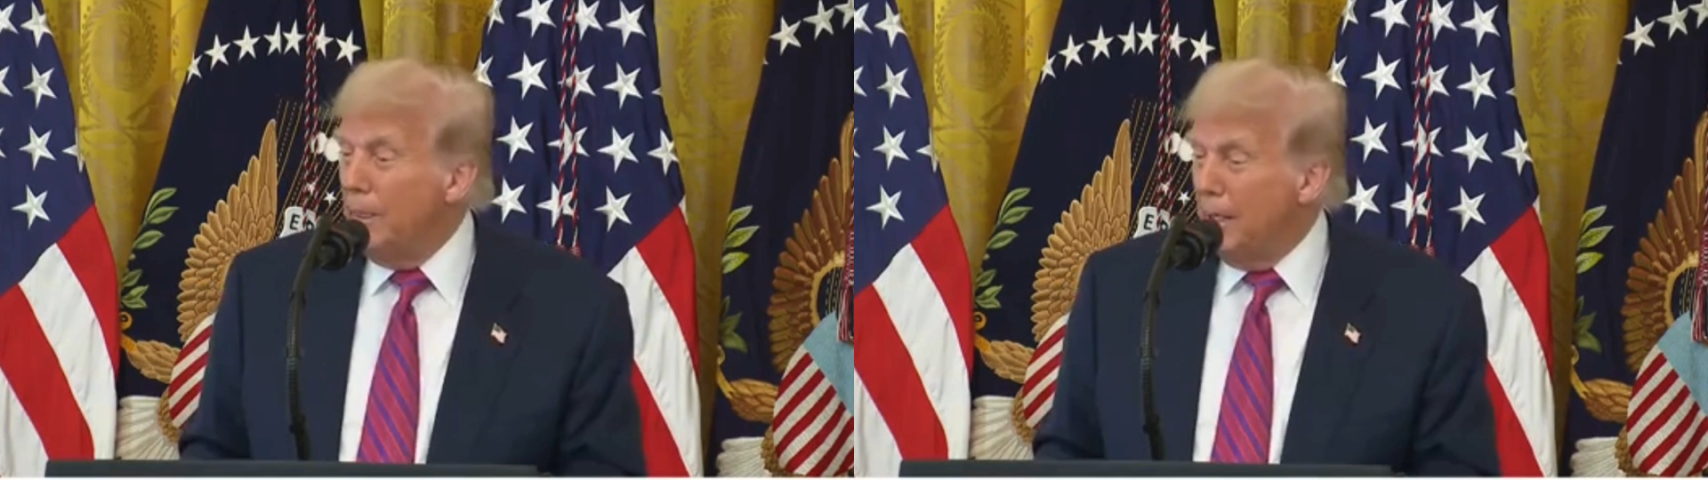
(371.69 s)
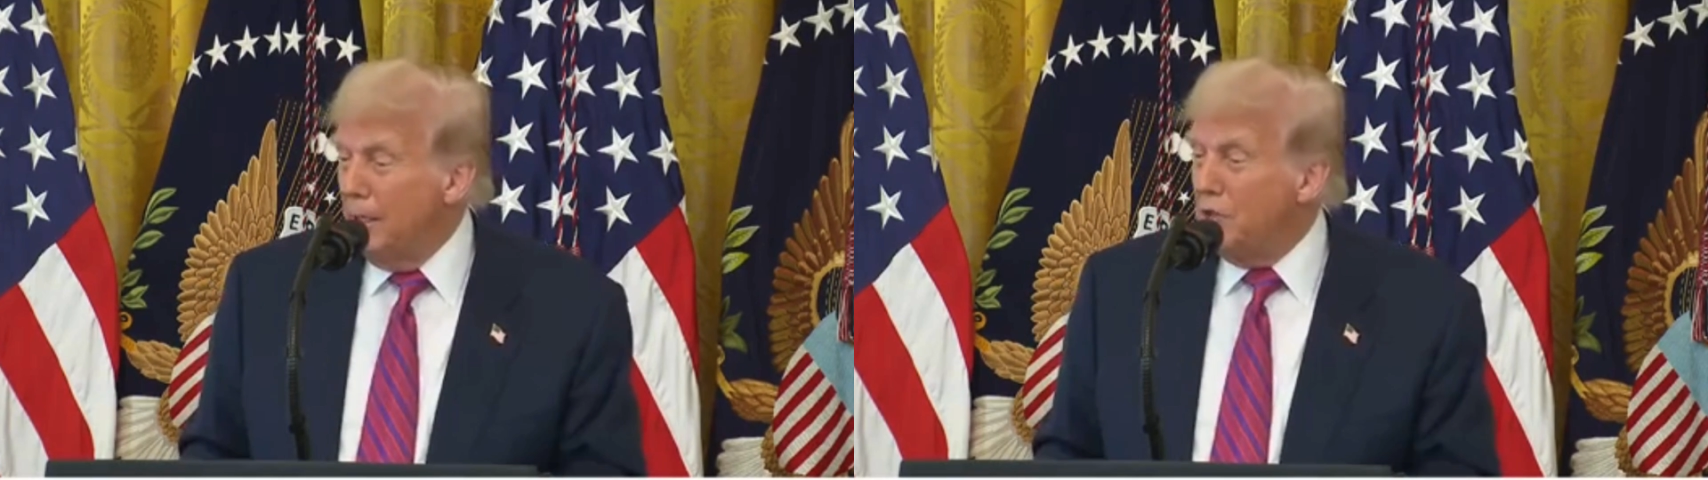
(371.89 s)

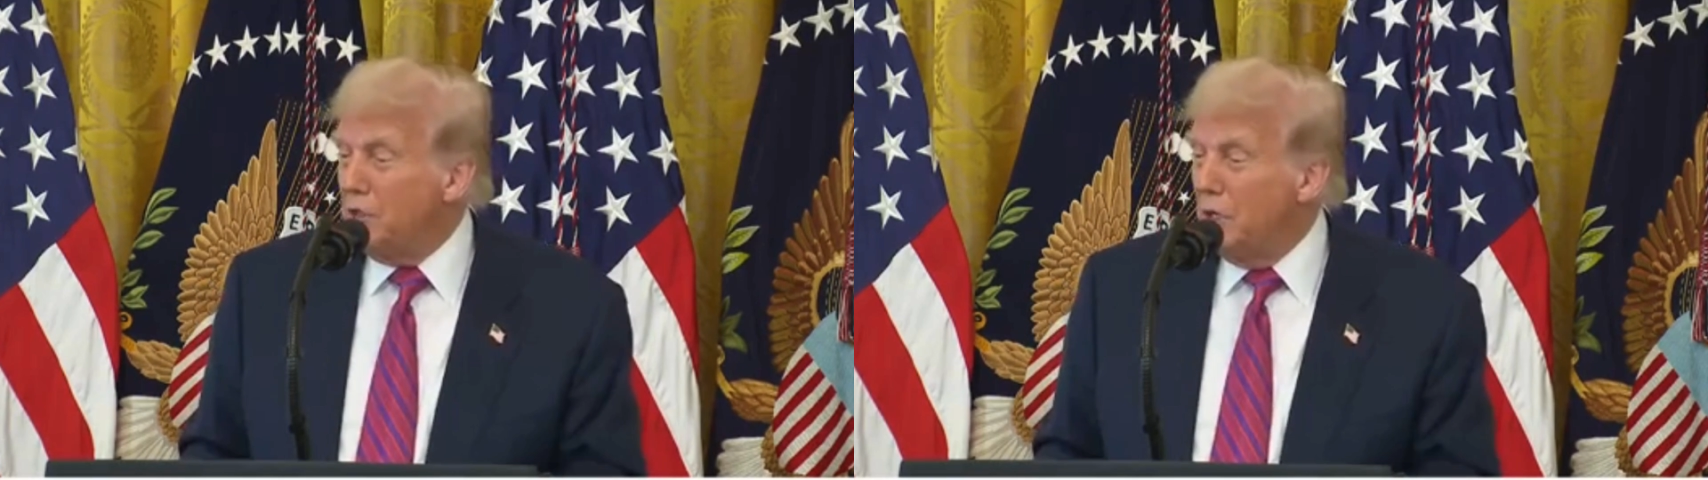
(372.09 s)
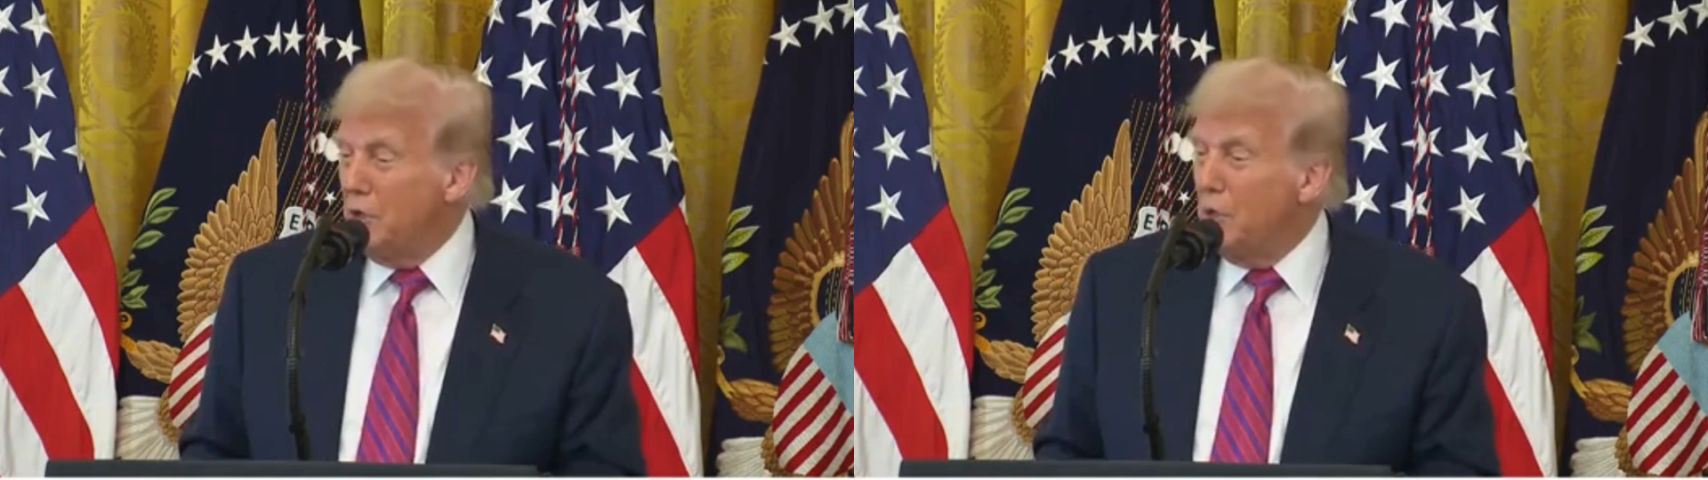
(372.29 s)
Yeah,
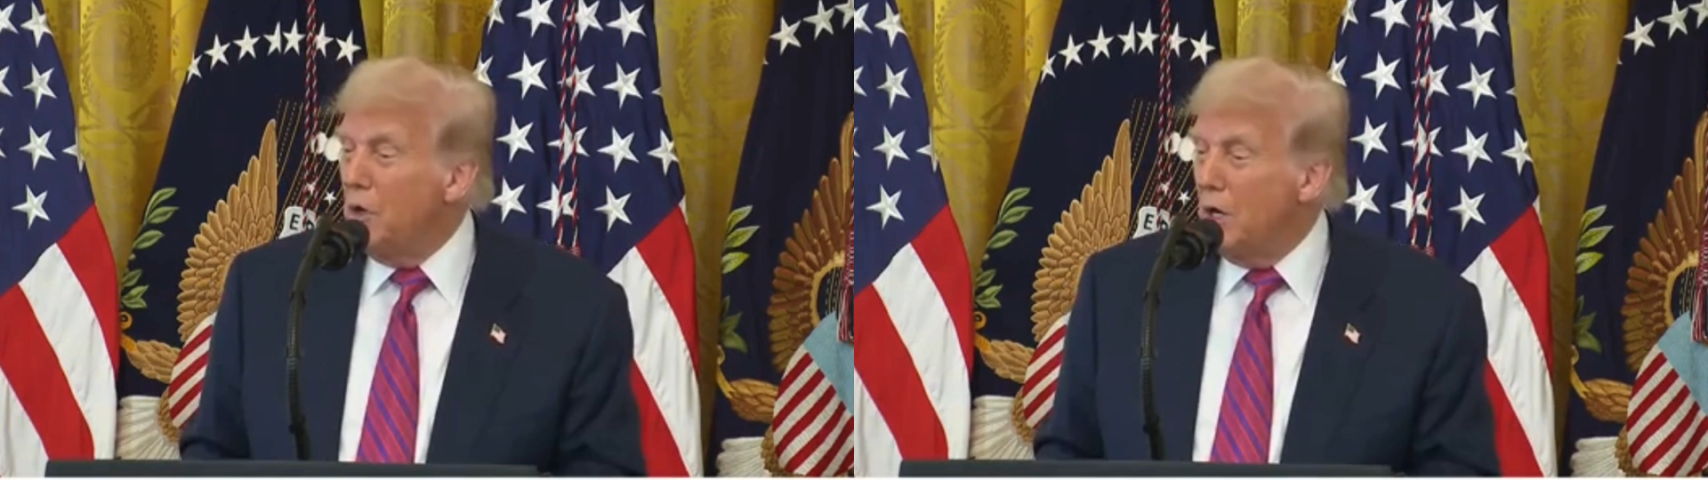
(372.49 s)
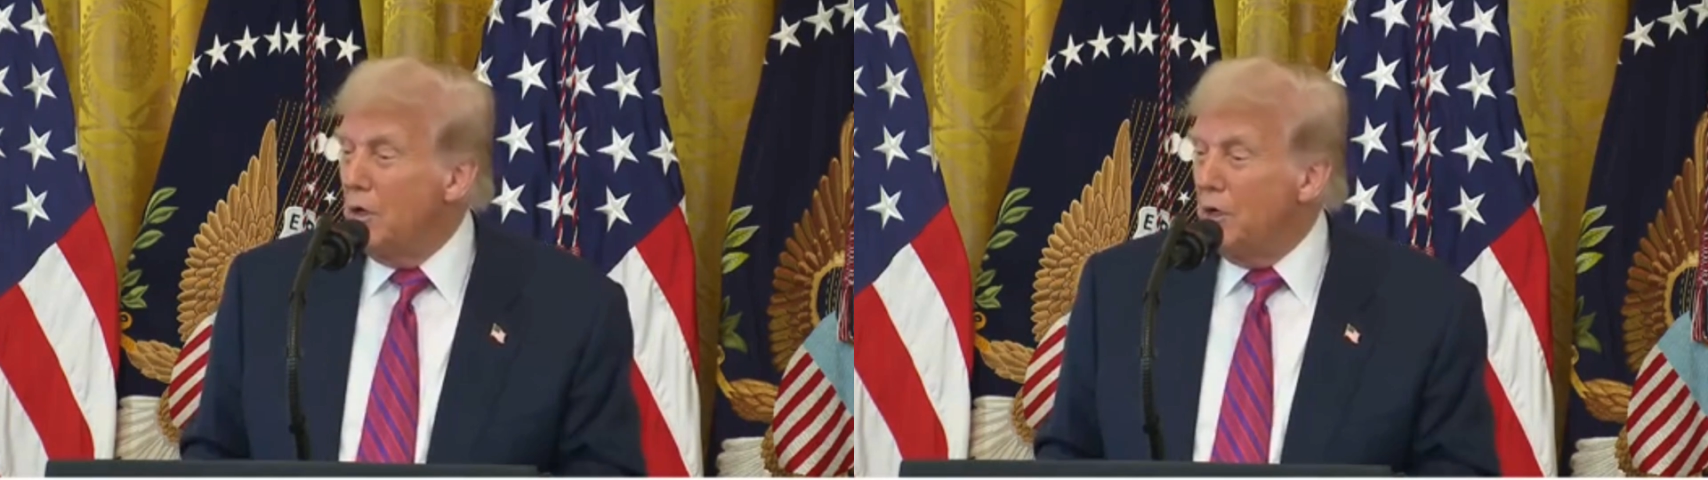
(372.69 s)
so
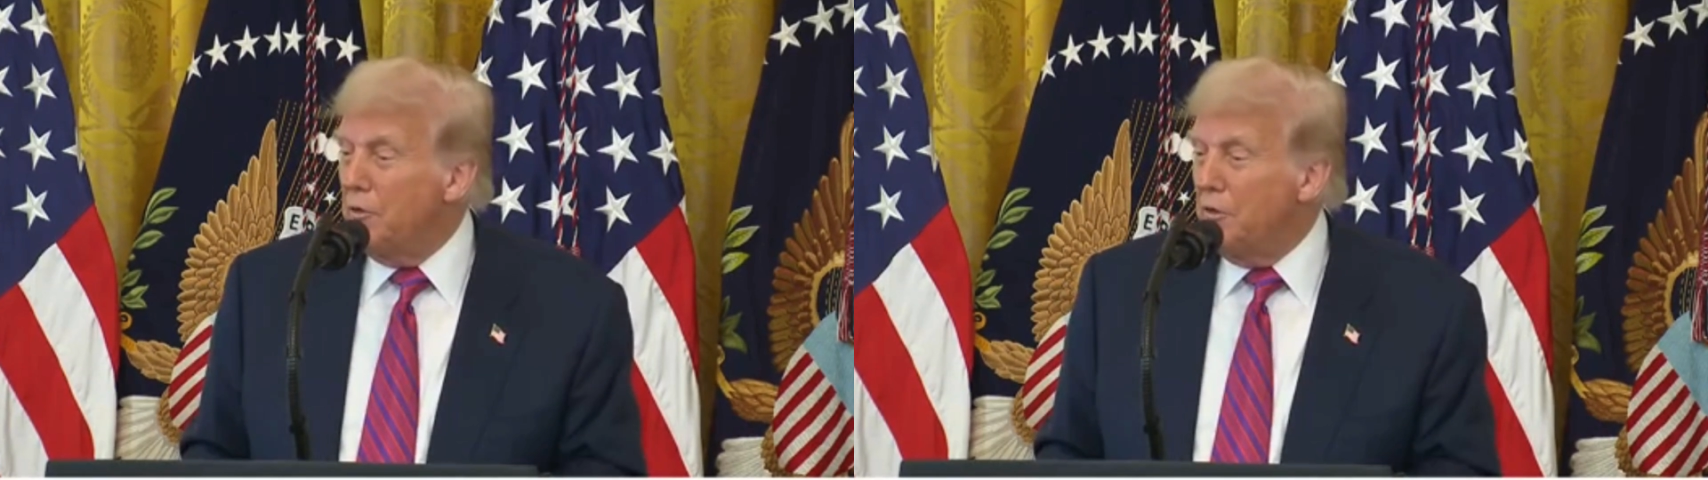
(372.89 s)
you're